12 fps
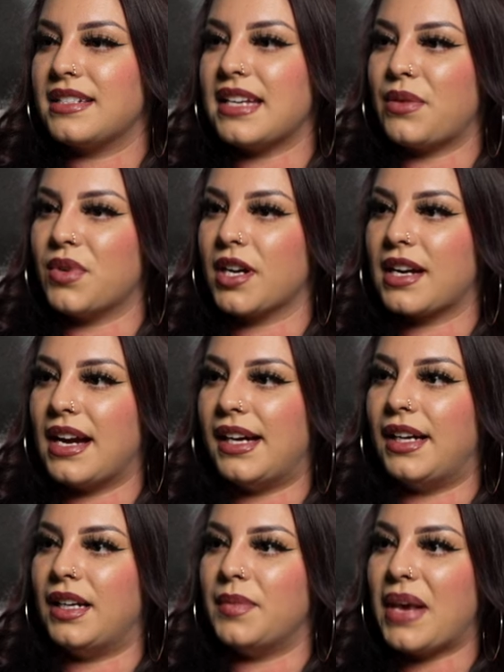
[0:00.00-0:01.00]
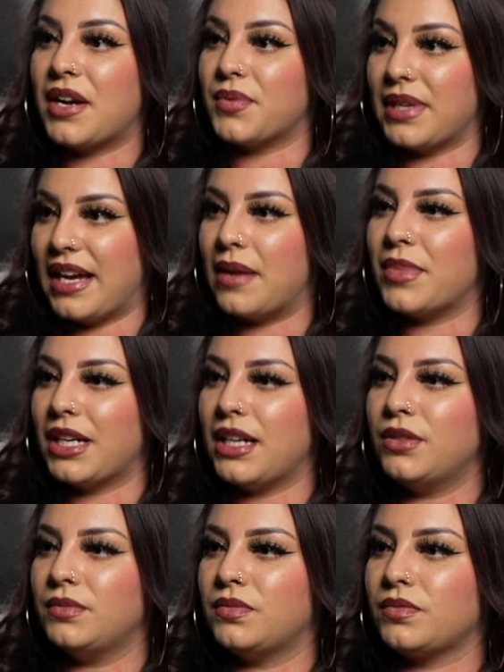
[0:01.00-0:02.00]
because I work at a rehab right
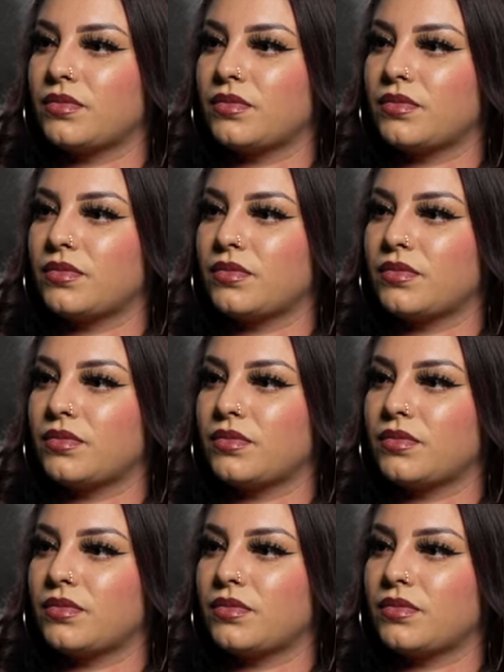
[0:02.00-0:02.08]
now.